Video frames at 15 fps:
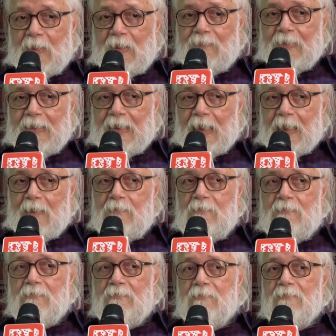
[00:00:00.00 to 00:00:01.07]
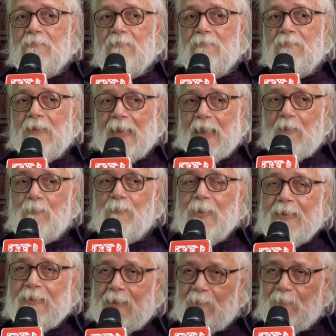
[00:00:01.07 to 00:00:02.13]
what we have will have
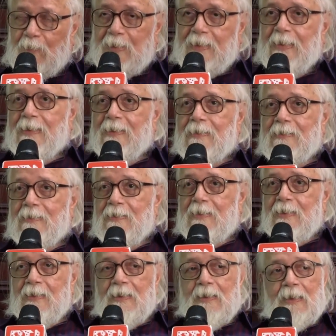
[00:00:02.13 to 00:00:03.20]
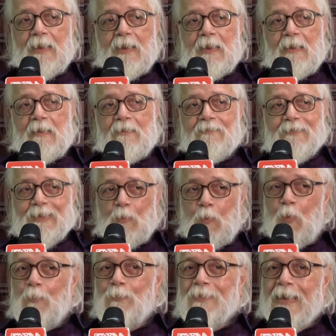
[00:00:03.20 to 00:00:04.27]
better funding, with the
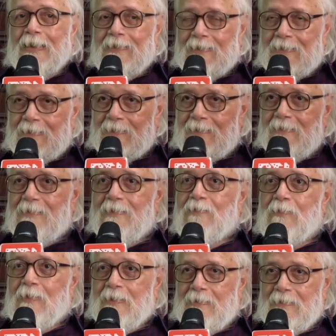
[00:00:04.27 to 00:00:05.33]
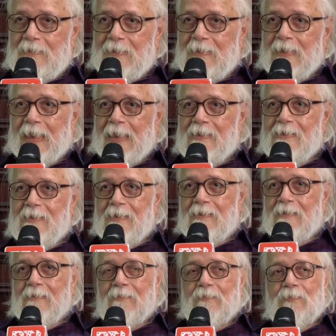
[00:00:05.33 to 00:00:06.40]
hope that this will enhance the
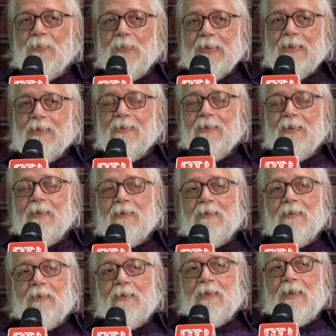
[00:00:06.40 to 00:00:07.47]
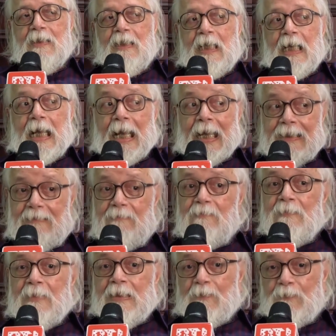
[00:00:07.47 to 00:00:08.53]
potential. And
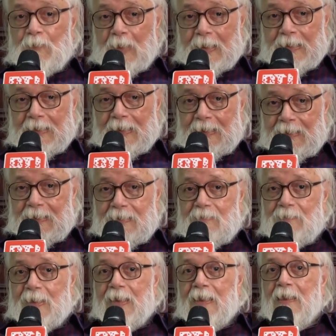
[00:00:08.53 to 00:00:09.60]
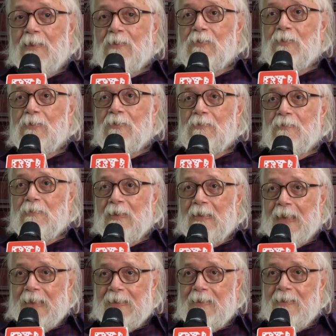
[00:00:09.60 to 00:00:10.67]
many foreign countries may also
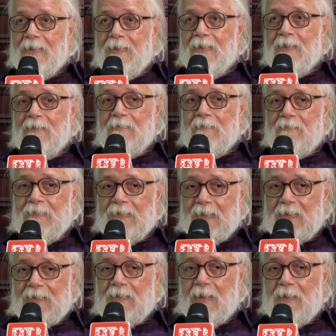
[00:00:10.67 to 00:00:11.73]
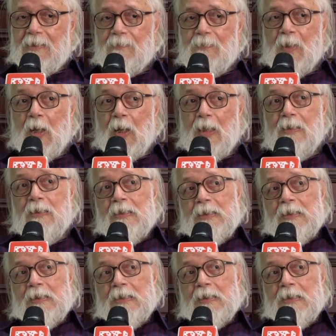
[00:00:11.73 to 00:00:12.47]
land in here with their startup or